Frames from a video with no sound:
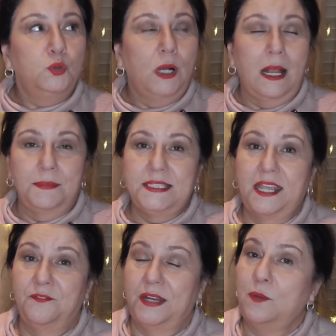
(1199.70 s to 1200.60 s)
I'm
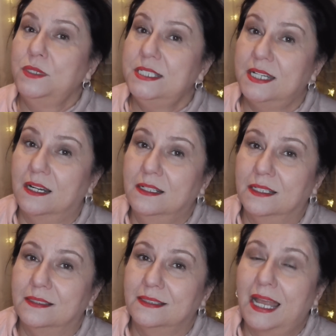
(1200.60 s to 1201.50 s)
safe, and I went to
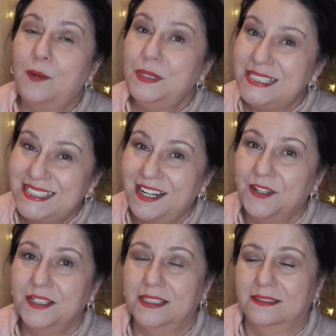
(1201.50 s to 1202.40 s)
Target. I went to
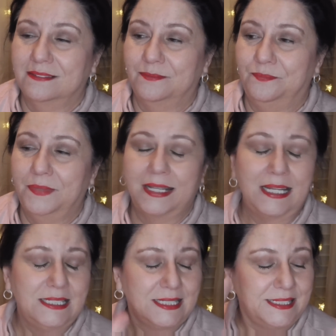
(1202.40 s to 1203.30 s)
Target. Like,
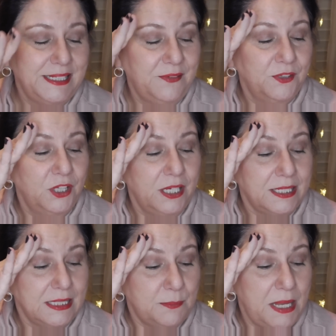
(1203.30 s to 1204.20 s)
I just didn't even
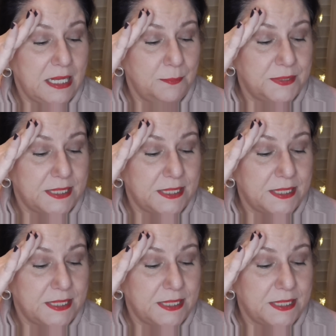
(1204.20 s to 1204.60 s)
look at the makeup